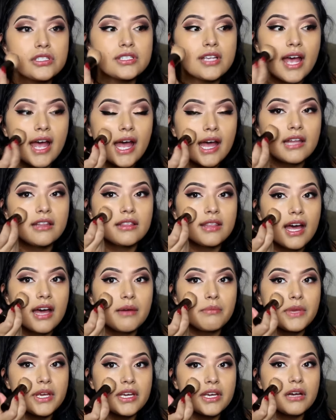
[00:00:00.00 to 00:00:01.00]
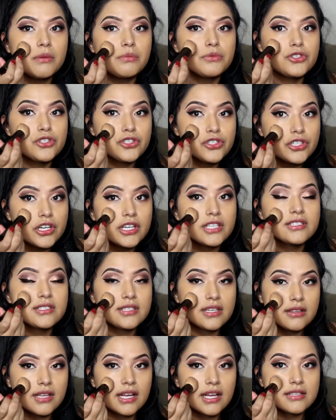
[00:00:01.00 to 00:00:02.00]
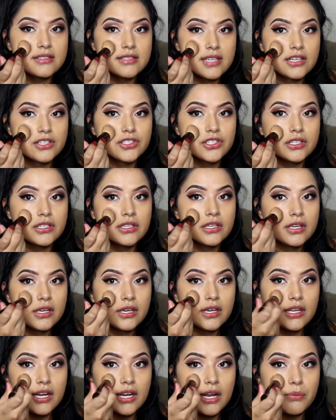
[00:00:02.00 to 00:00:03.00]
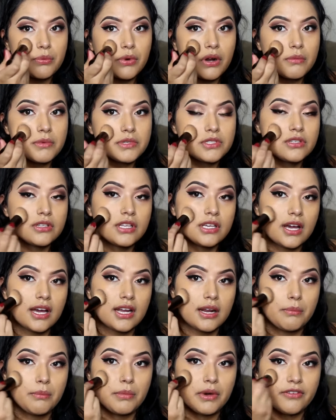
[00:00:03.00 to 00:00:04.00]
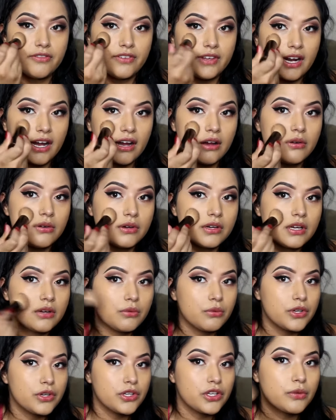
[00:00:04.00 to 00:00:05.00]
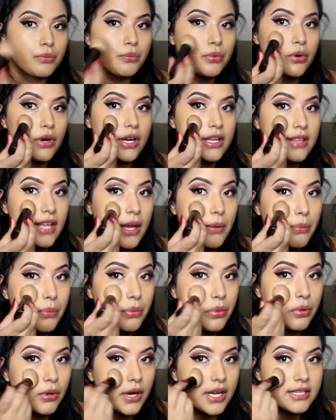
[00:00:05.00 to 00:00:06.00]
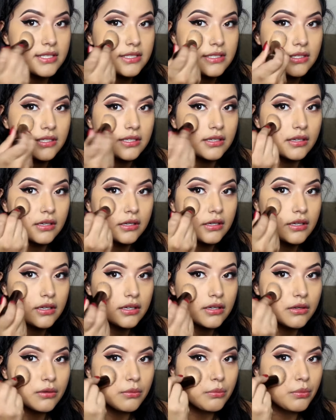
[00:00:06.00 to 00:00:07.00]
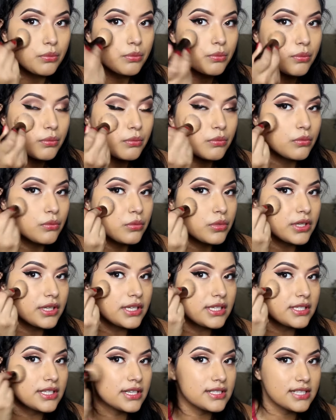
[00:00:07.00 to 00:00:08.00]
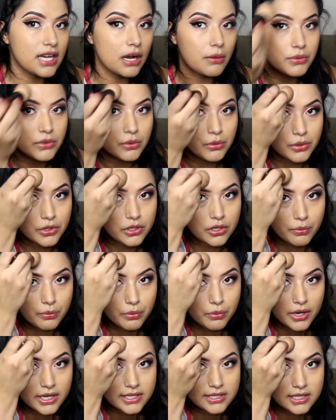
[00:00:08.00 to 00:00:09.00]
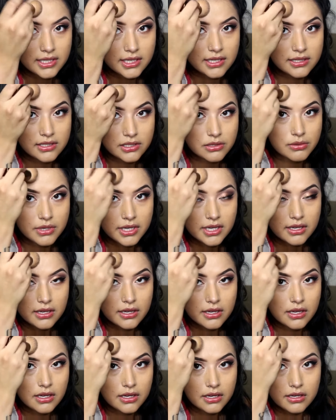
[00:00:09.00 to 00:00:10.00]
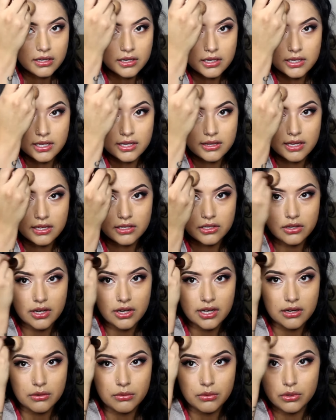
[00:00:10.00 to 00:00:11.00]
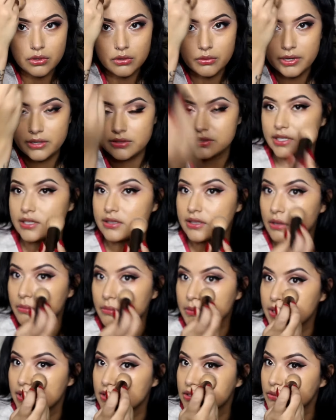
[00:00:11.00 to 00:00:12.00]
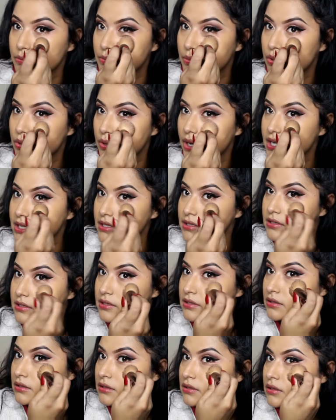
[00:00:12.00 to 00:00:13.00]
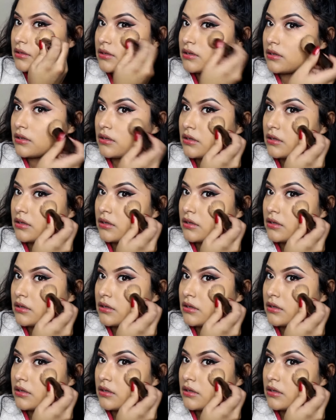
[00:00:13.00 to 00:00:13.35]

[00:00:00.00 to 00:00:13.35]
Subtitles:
just add that makeup just in that section. And I promise you, then kind of buff it out. When you're that press really does help. So when you're pressing into it, and then you kind of roll around it, that'll be it. So press,